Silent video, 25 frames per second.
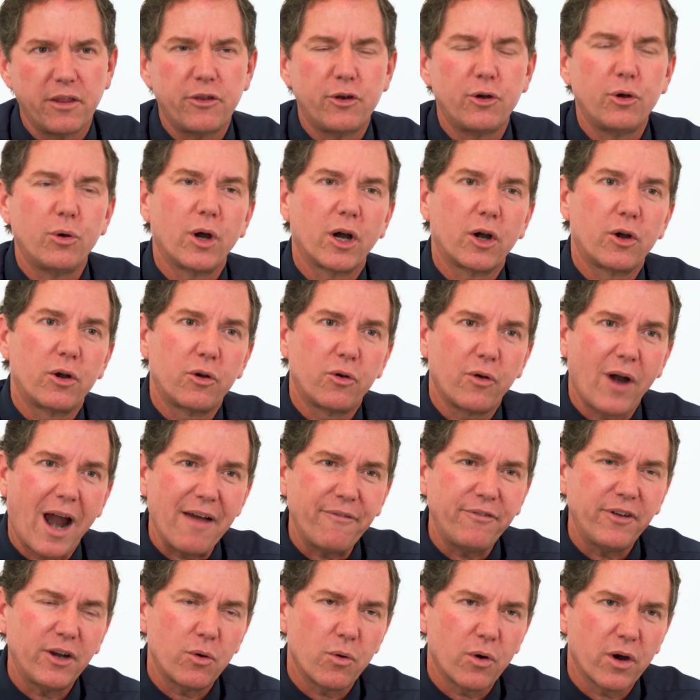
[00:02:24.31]
through a
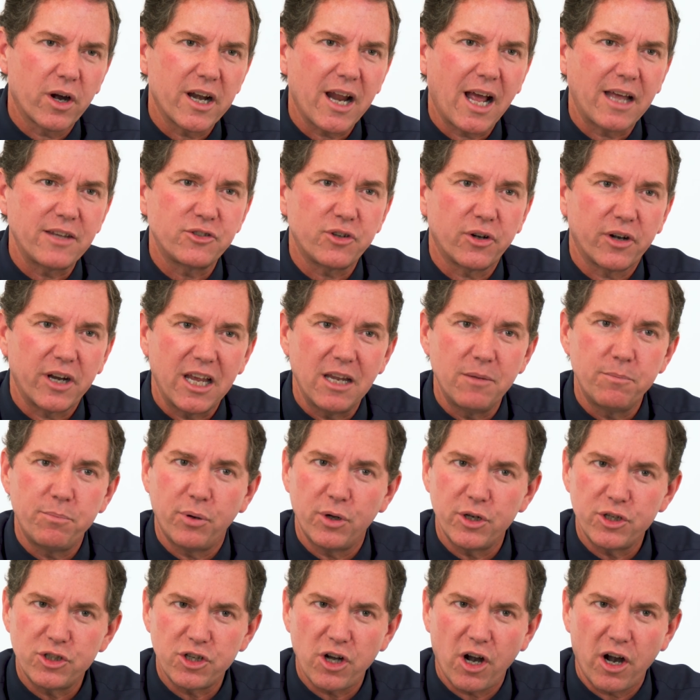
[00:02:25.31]
graphic organizer
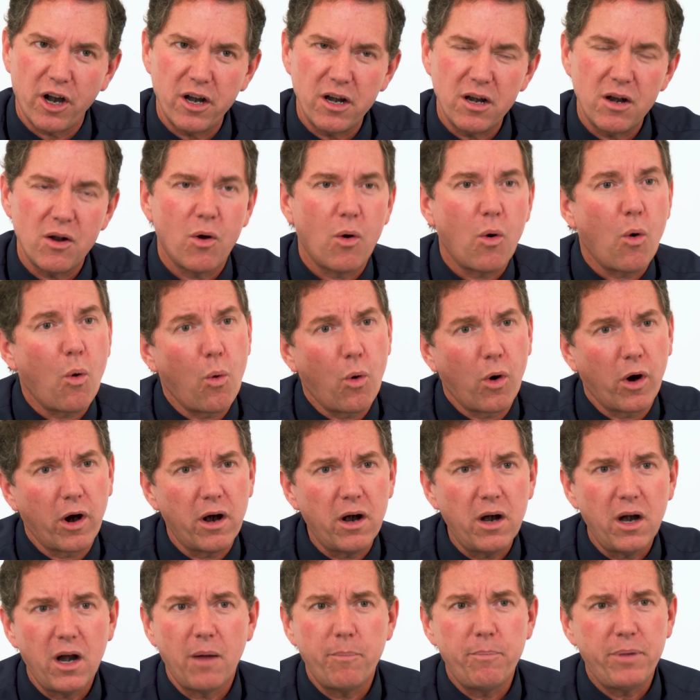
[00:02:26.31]
input chart
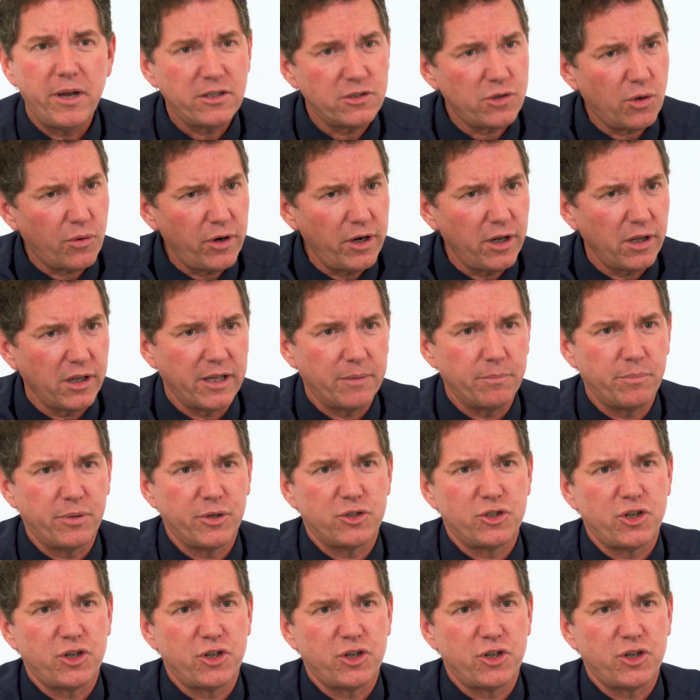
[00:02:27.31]
or a pictorial input